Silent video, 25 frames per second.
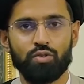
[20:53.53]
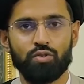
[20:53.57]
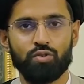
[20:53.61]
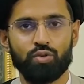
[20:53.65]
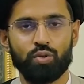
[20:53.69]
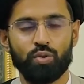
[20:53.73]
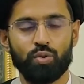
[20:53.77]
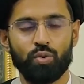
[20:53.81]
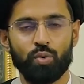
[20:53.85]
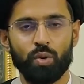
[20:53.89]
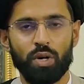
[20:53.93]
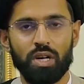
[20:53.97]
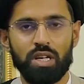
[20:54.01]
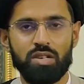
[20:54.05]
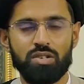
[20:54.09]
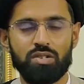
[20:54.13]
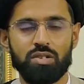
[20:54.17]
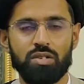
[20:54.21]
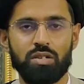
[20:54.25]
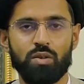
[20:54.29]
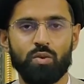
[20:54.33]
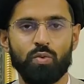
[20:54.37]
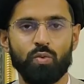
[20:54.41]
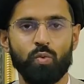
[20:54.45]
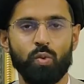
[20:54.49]
to
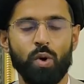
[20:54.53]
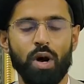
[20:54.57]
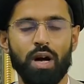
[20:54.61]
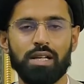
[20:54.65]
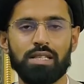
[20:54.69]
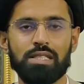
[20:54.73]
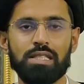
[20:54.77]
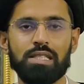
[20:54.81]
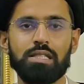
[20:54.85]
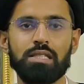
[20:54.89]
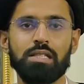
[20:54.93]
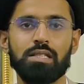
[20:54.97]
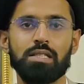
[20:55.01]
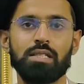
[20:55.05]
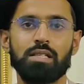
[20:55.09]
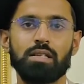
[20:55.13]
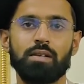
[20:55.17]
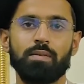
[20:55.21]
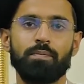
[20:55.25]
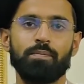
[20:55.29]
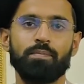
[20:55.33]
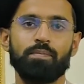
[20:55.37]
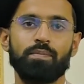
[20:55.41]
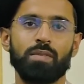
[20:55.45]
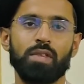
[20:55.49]
reach one's
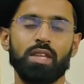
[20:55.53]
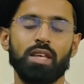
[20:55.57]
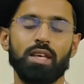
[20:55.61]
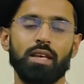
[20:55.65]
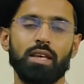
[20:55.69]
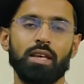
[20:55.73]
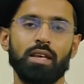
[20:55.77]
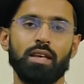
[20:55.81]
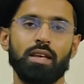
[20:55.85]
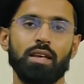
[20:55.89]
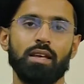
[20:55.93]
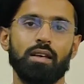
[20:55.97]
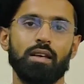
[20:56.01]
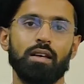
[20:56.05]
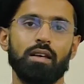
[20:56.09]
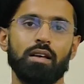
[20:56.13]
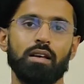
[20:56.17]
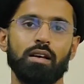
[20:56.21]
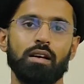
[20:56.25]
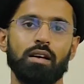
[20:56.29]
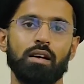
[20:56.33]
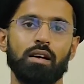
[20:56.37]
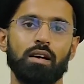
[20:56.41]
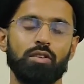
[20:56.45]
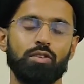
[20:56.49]

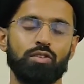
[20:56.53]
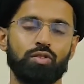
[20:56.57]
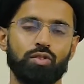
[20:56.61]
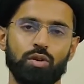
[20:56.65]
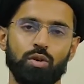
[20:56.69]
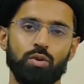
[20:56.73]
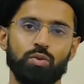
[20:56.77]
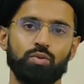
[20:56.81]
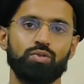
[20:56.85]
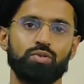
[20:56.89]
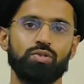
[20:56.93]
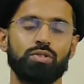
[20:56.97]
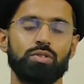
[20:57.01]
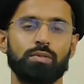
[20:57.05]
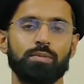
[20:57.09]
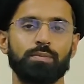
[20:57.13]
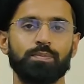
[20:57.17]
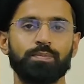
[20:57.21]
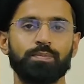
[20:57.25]
throat,